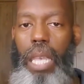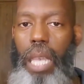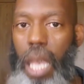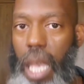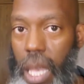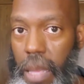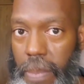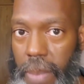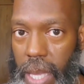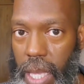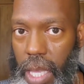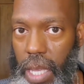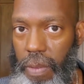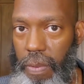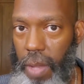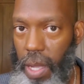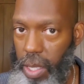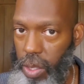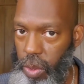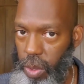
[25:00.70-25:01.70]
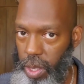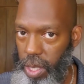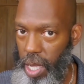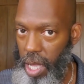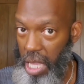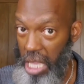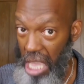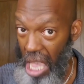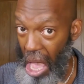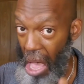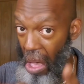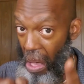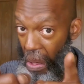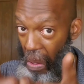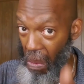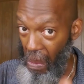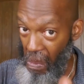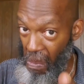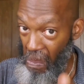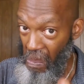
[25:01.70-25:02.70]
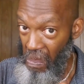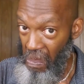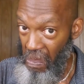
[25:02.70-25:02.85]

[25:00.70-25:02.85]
and many of us was telling y'all